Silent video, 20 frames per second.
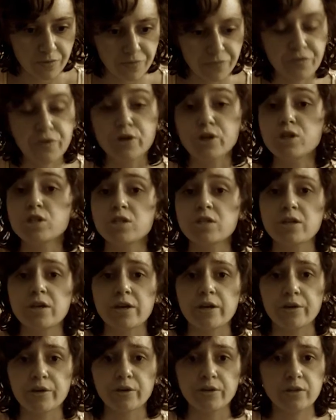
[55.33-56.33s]
First, I
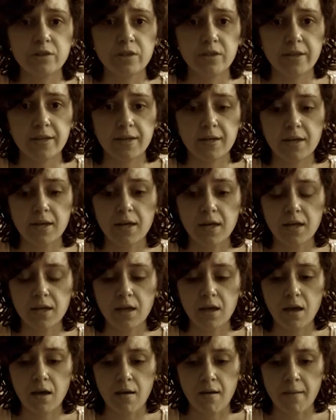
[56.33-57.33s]
heard that
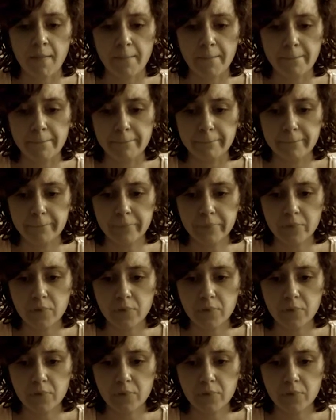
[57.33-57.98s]
an